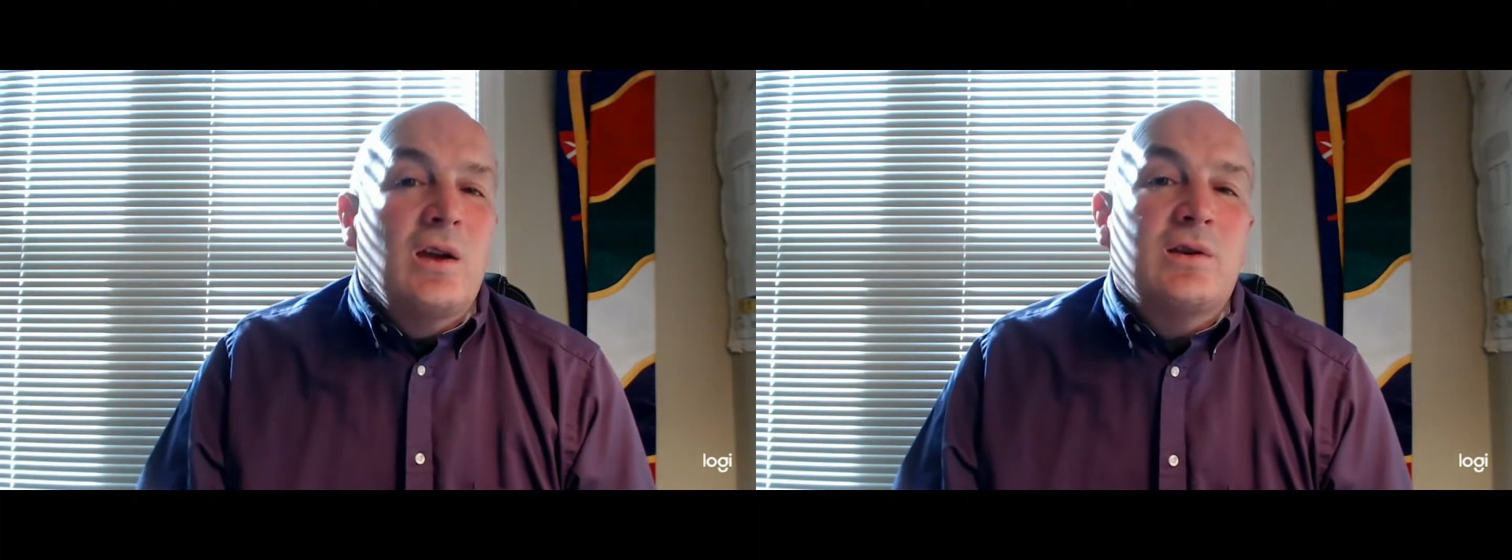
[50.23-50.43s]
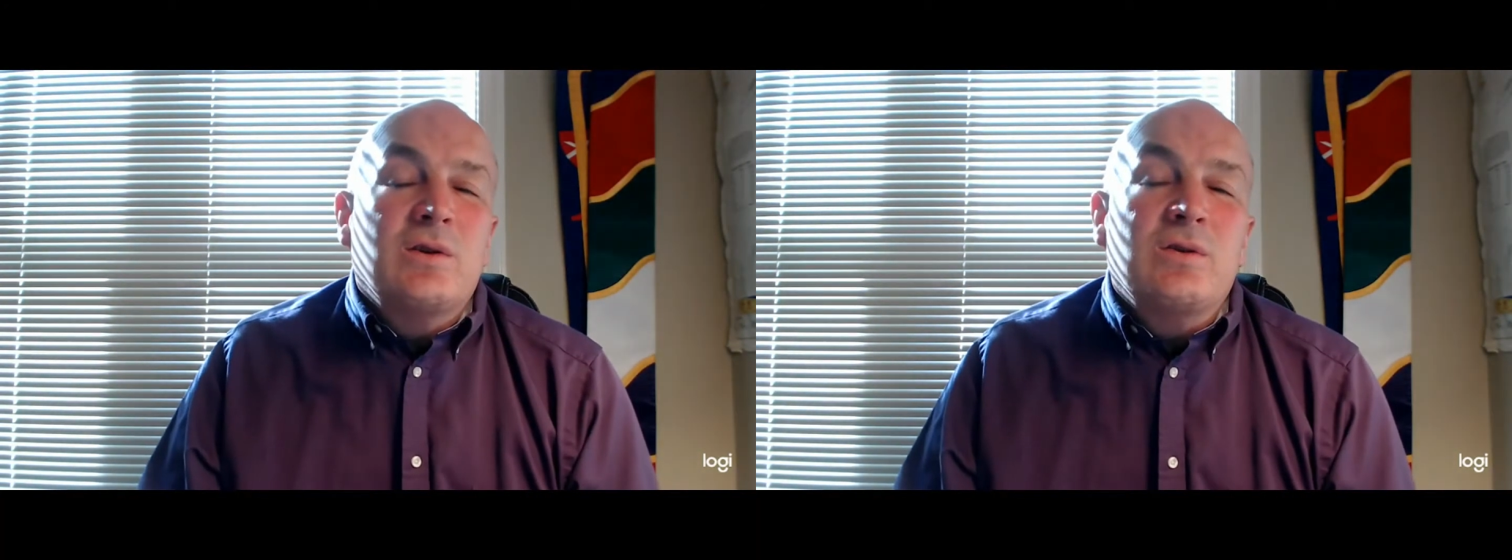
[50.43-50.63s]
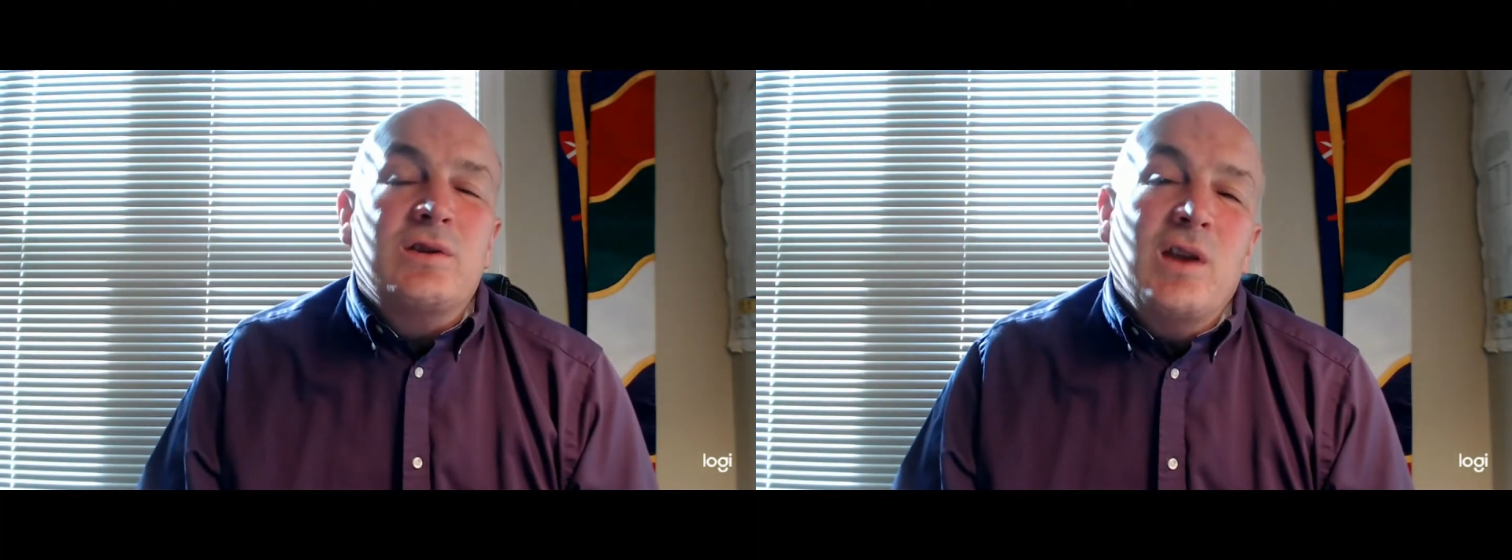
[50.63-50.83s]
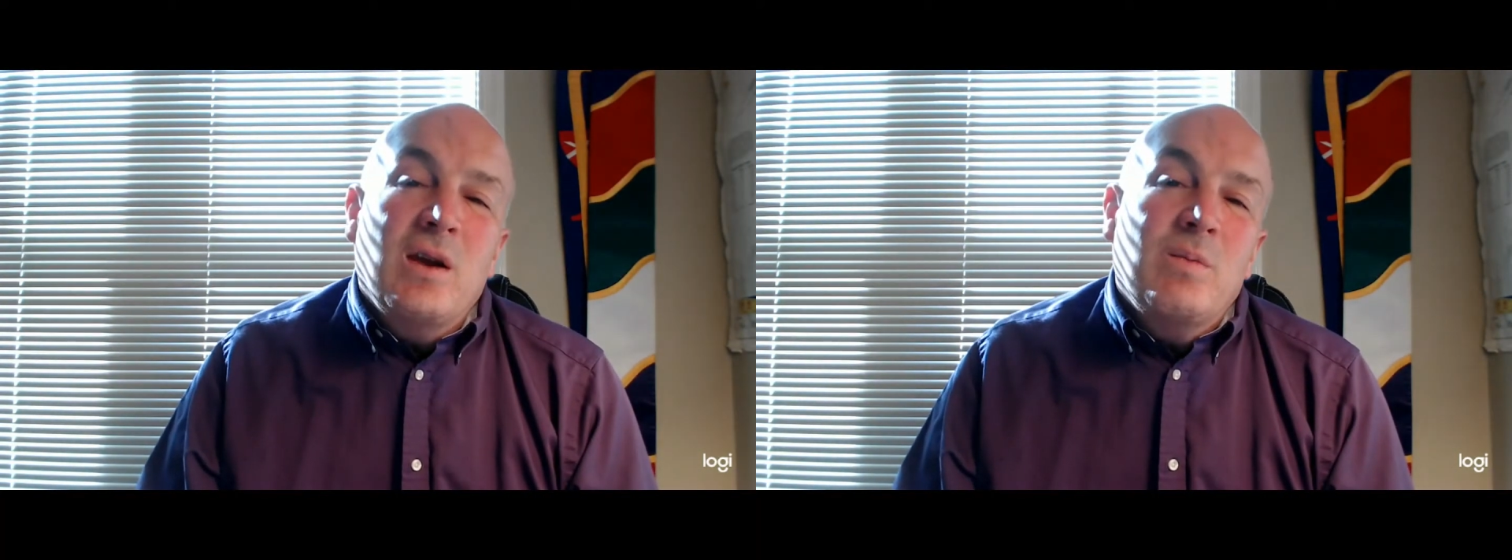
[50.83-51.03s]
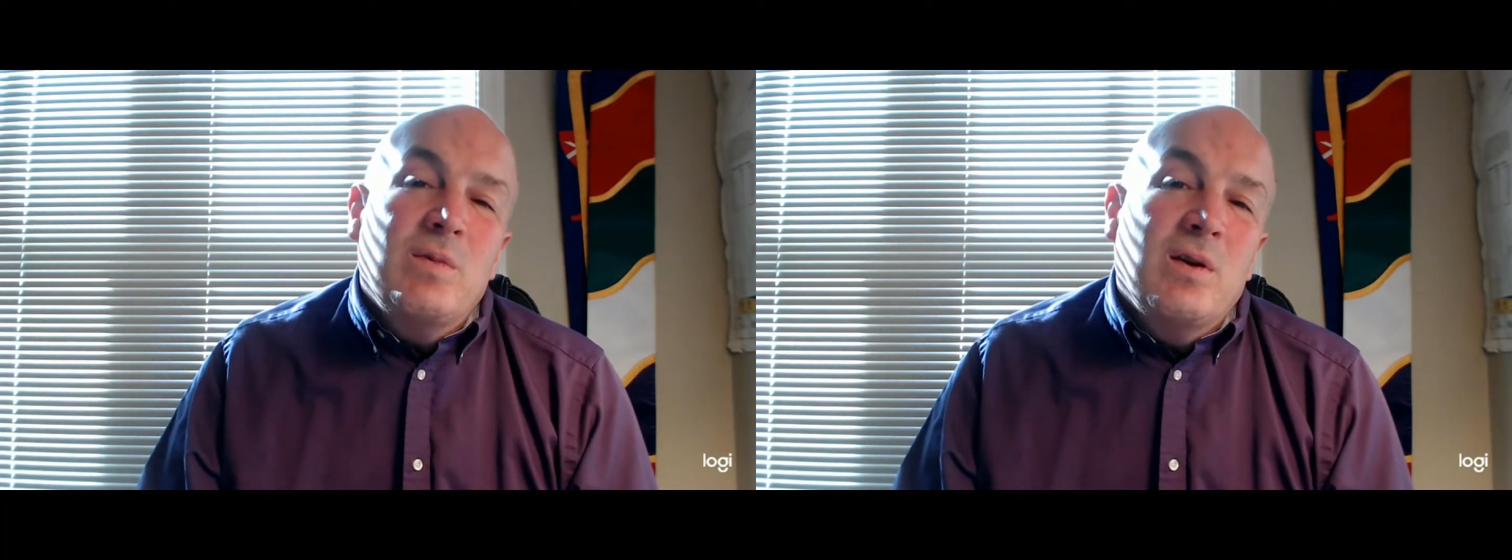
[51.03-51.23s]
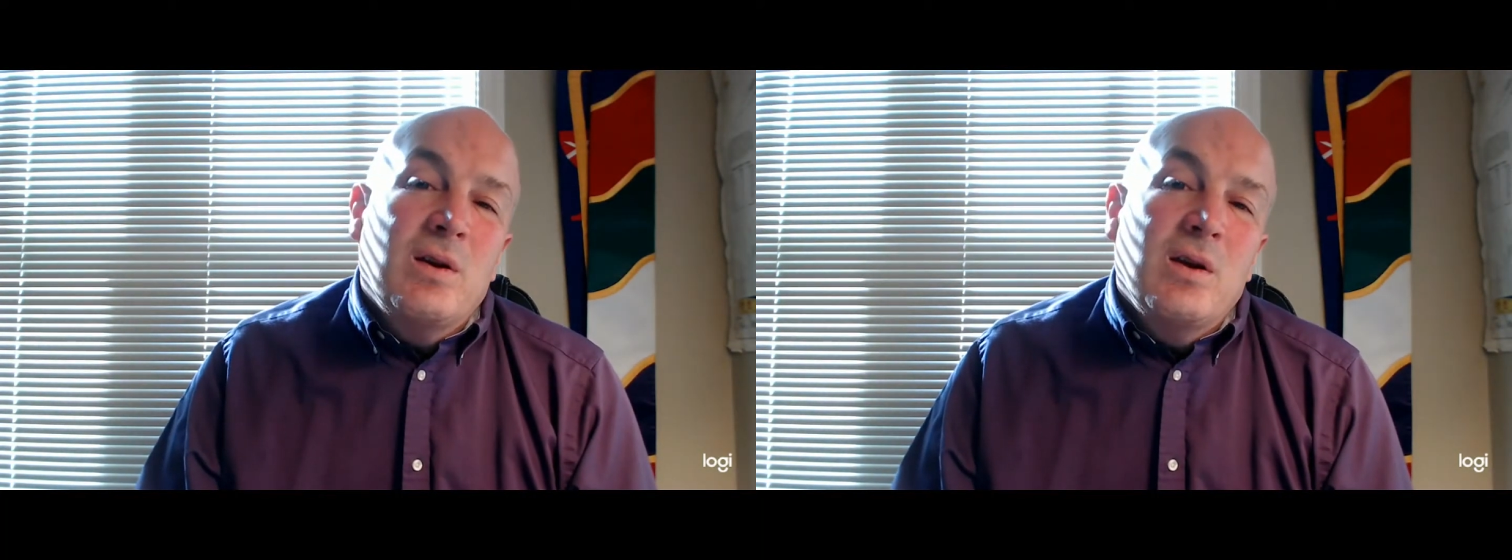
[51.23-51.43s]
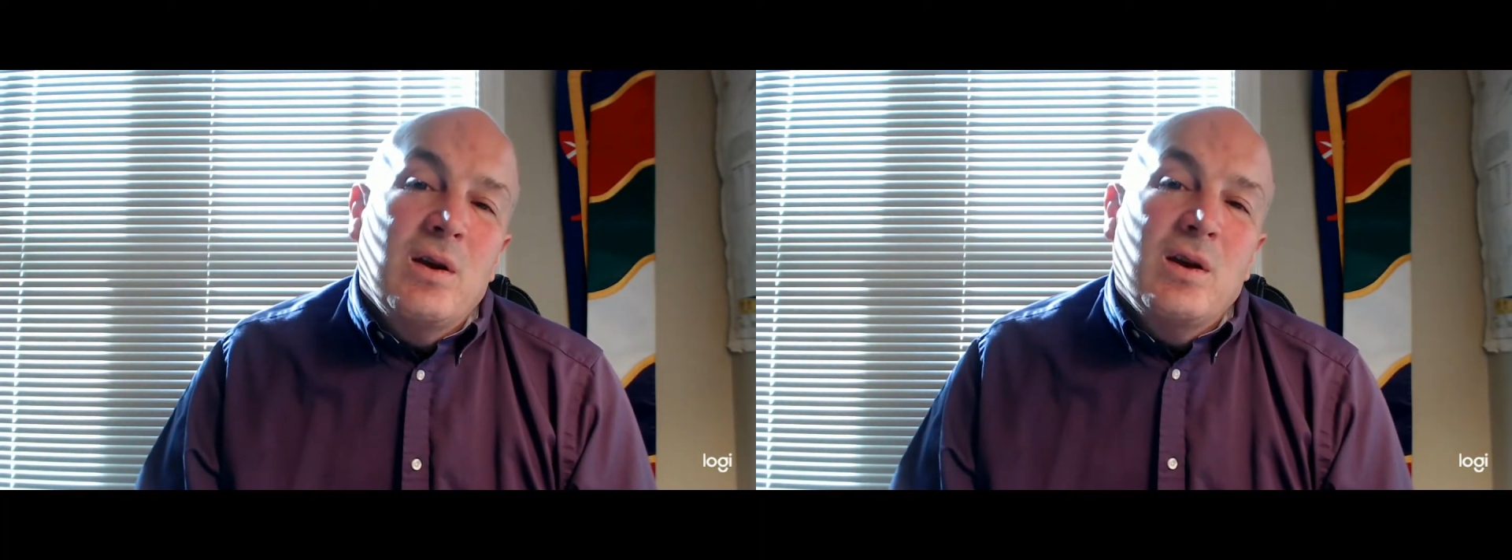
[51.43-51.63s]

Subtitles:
to stem the